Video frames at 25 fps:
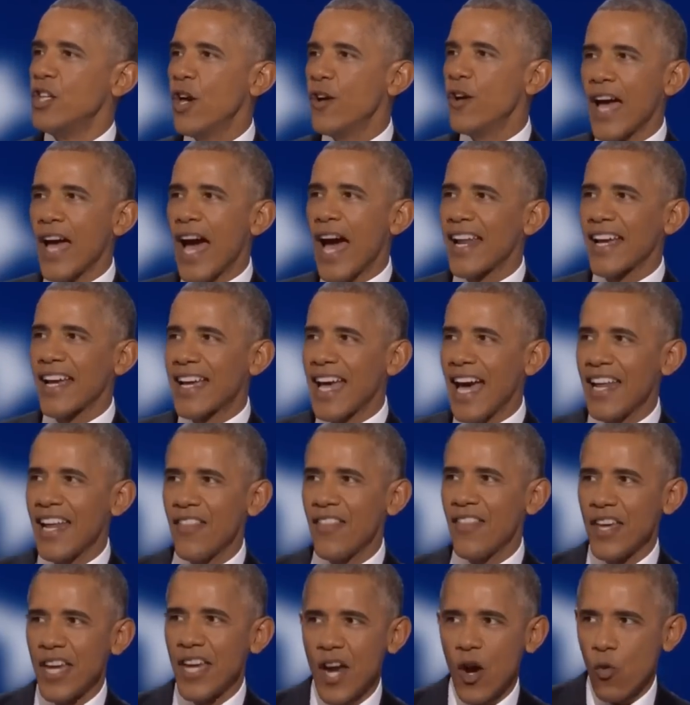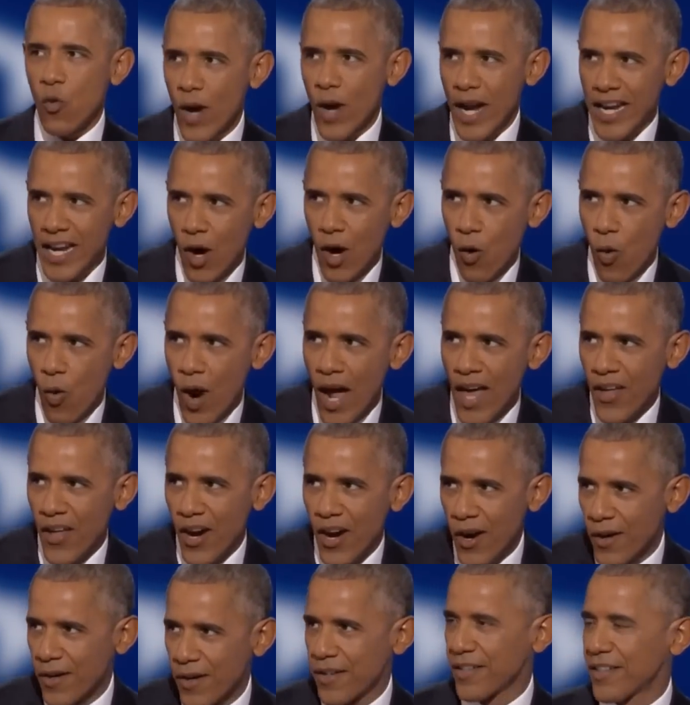You've got to get in the arena with
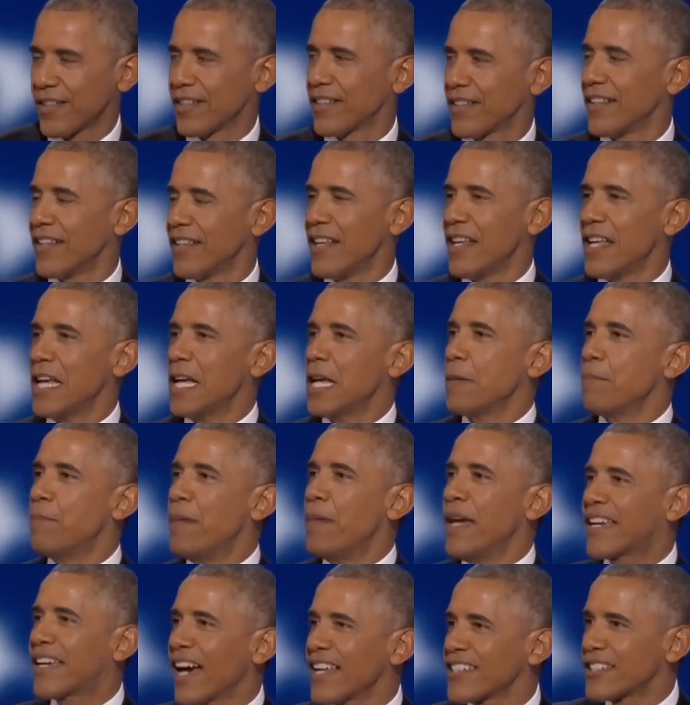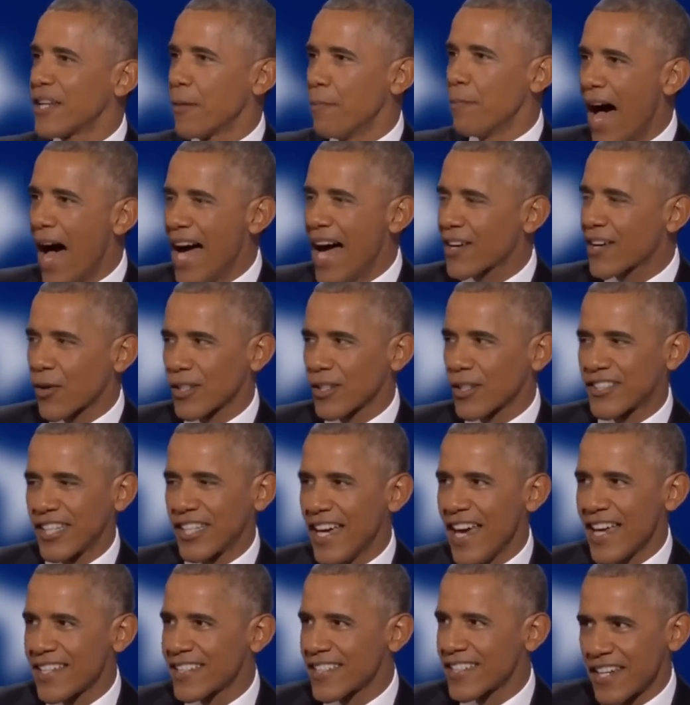her, because
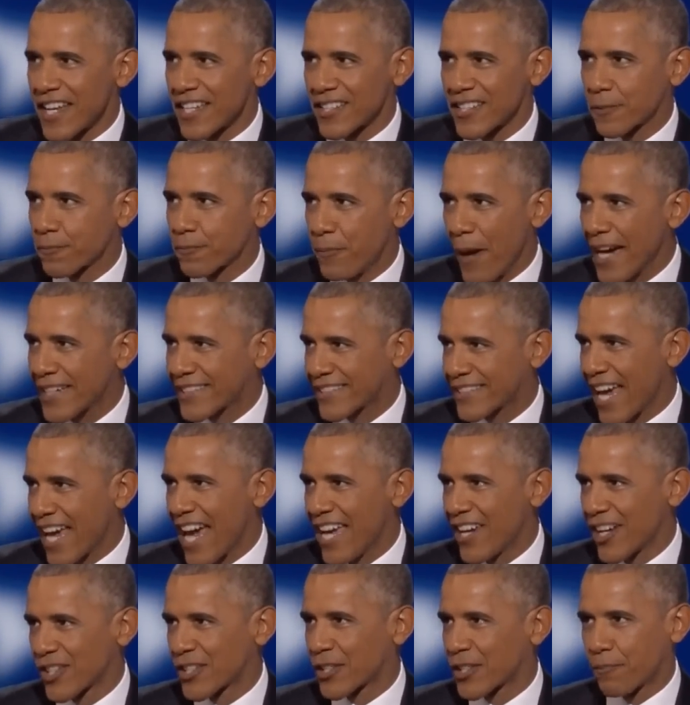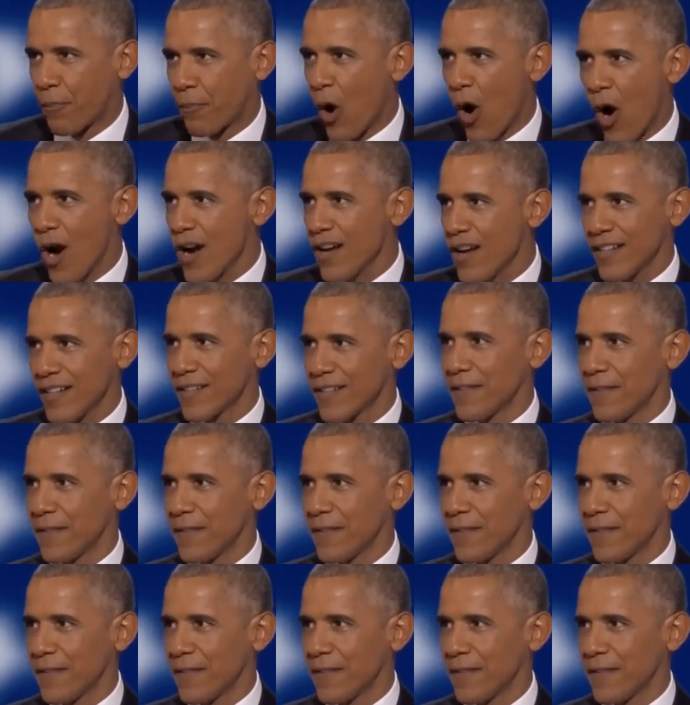democracy isn't a spectator sport.